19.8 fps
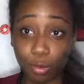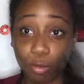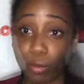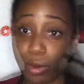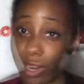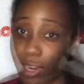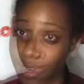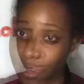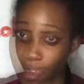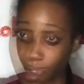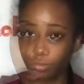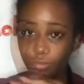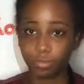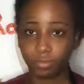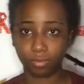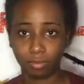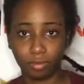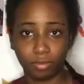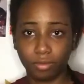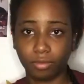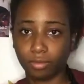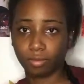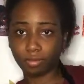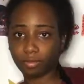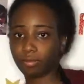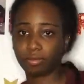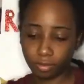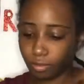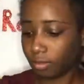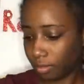So guys, I'm
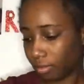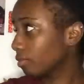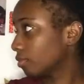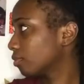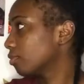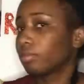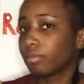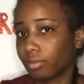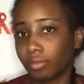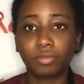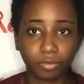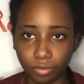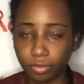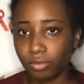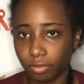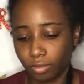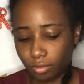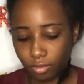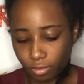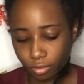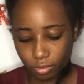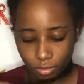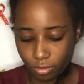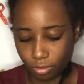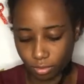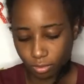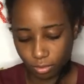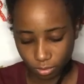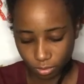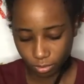just about finished my
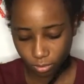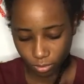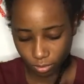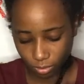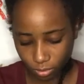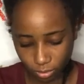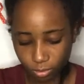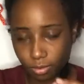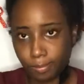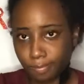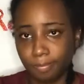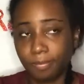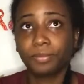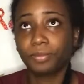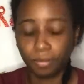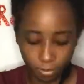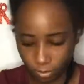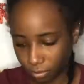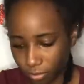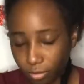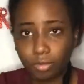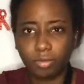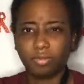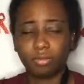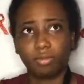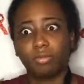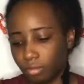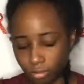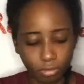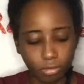hair. This is the last lock.
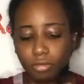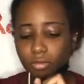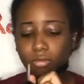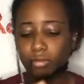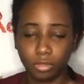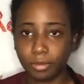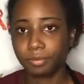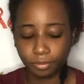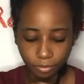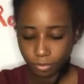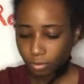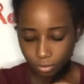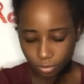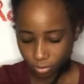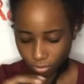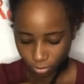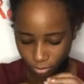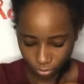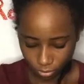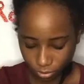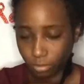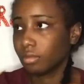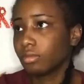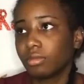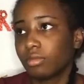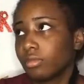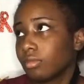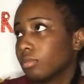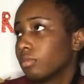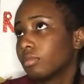I am so excited.
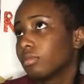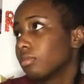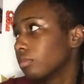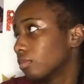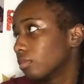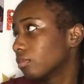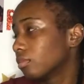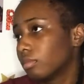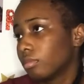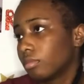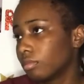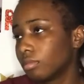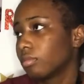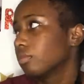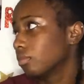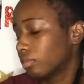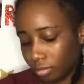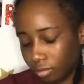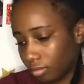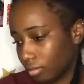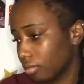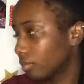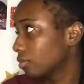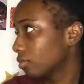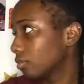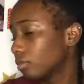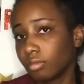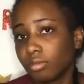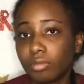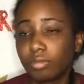But what you guys didn't
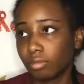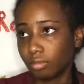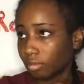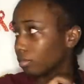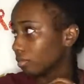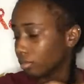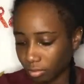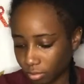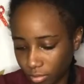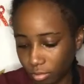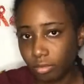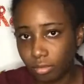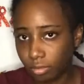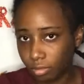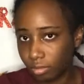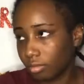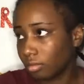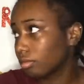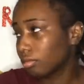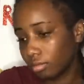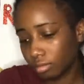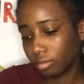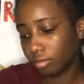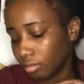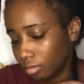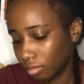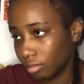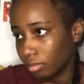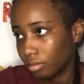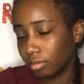see was me cutting my
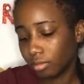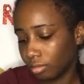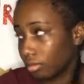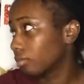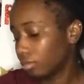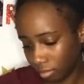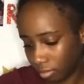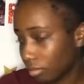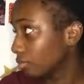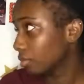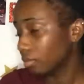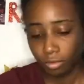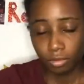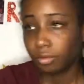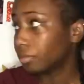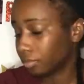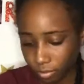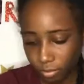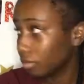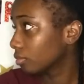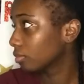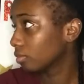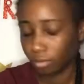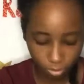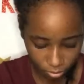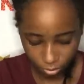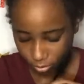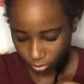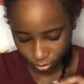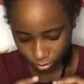hair.
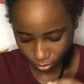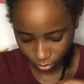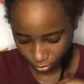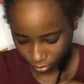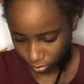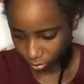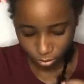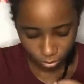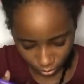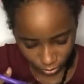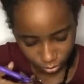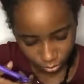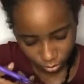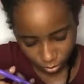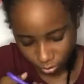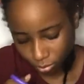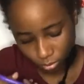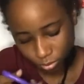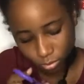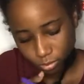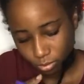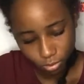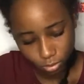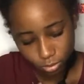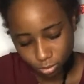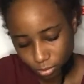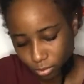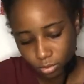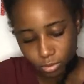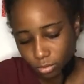And I don't even want to talk
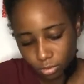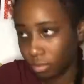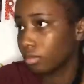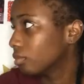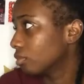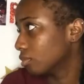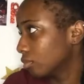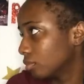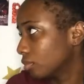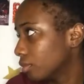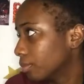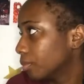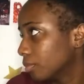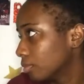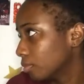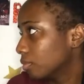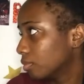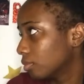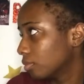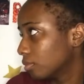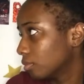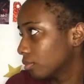about it, but be